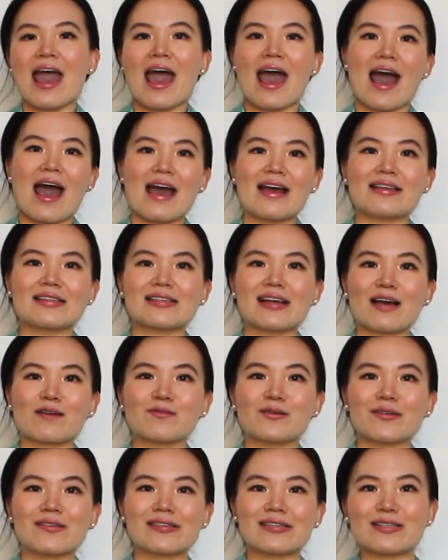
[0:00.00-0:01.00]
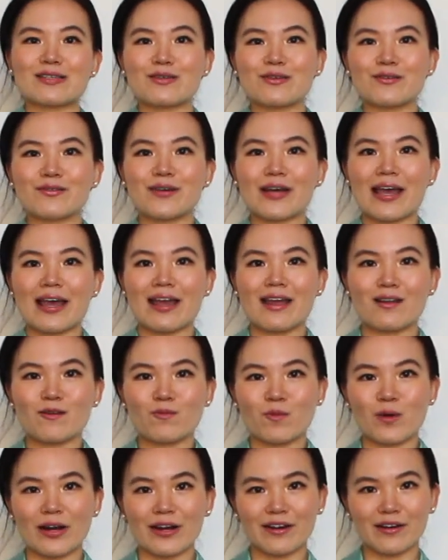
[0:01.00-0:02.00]
and I will see you in
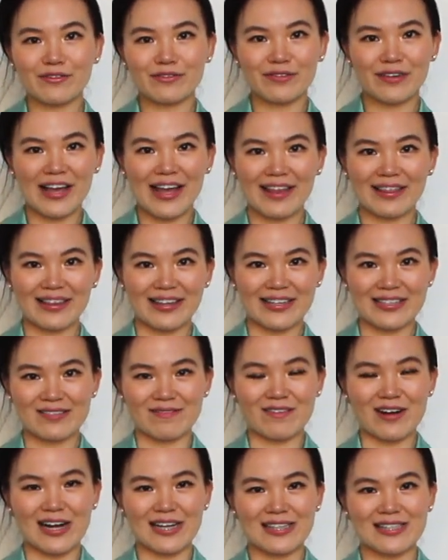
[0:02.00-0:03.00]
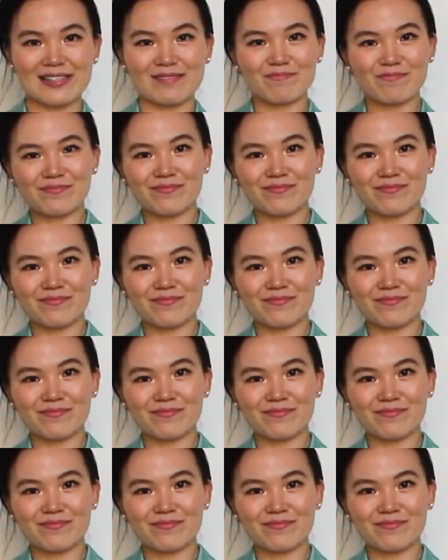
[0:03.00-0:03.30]
one of these ones.